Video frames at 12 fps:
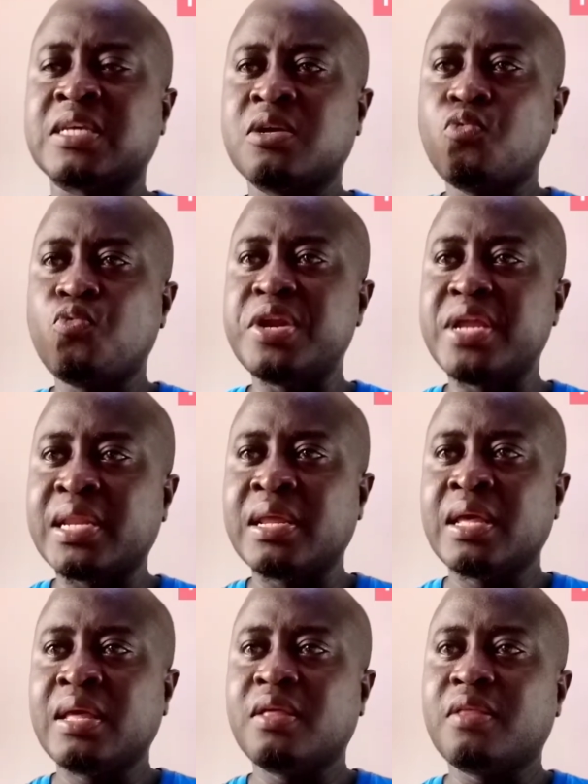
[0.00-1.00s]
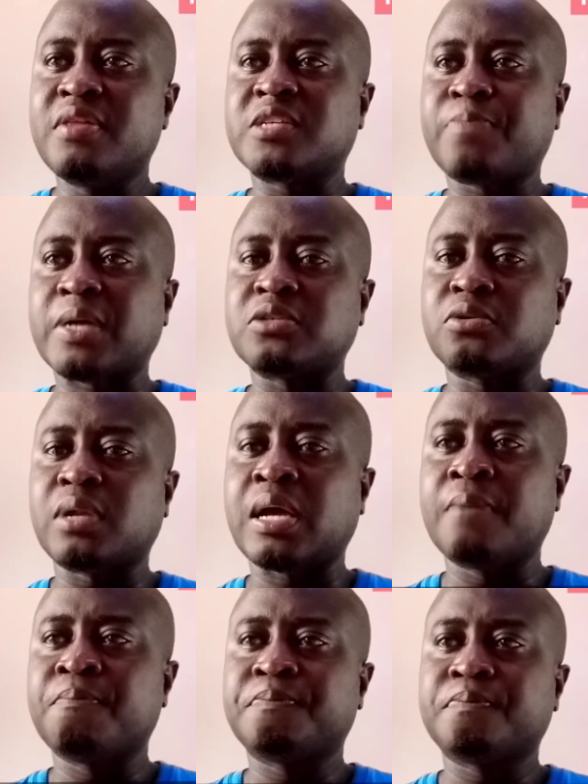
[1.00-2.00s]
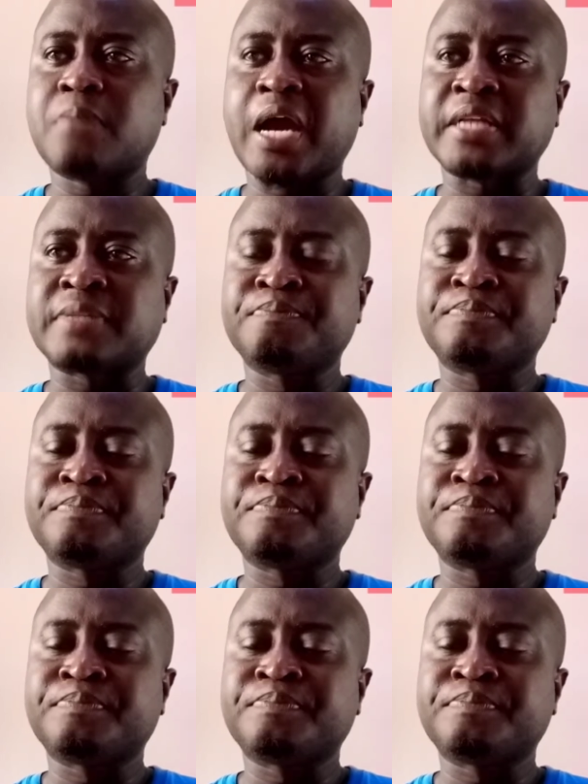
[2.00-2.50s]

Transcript: within this particular market.